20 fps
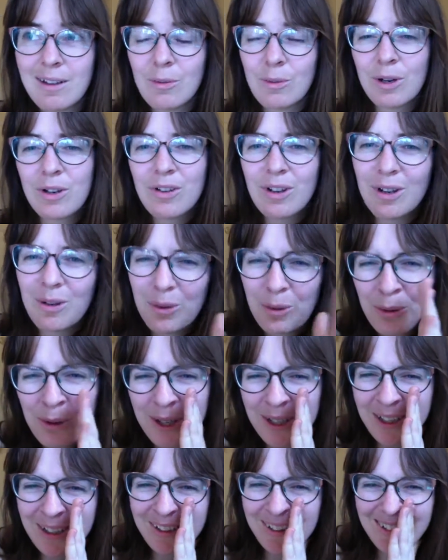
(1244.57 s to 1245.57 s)
which I
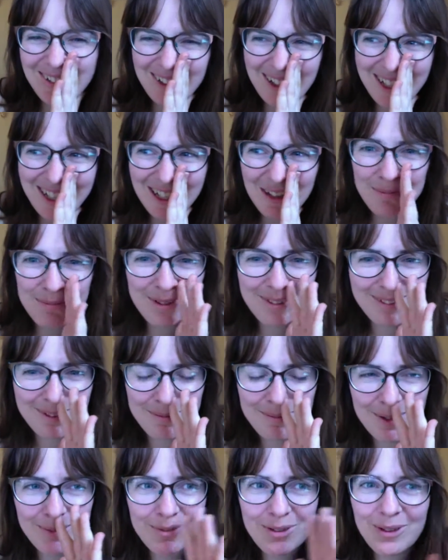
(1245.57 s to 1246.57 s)
already decided, but
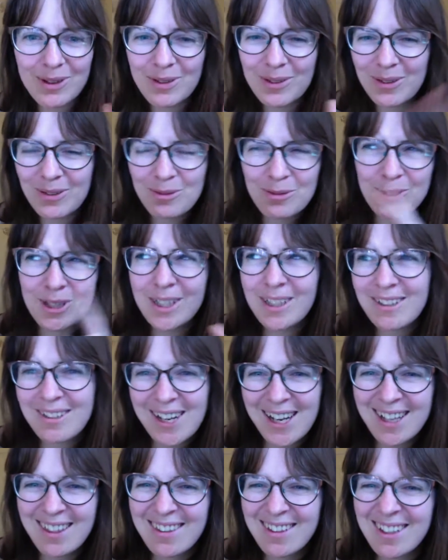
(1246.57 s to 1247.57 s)
sometimes you have to
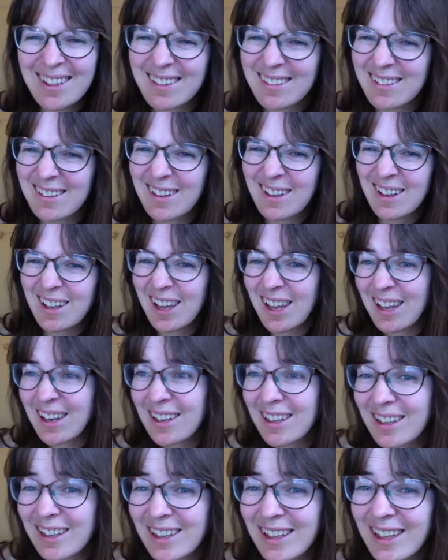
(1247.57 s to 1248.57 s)
redecide things again
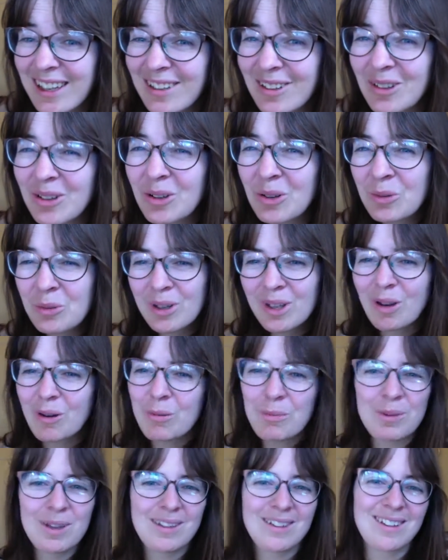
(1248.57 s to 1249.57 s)
and again, you know, when you're
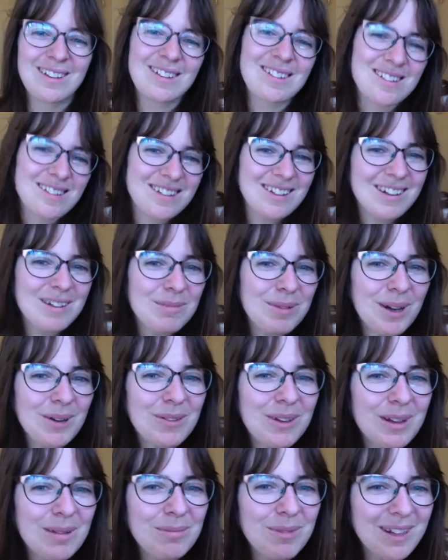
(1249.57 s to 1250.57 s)
a bit uncertain
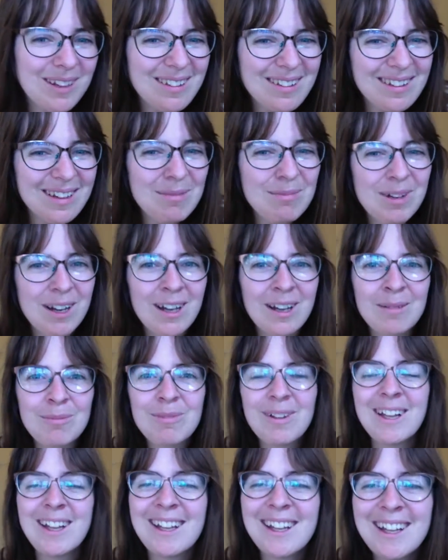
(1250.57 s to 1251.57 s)
about them at the same time.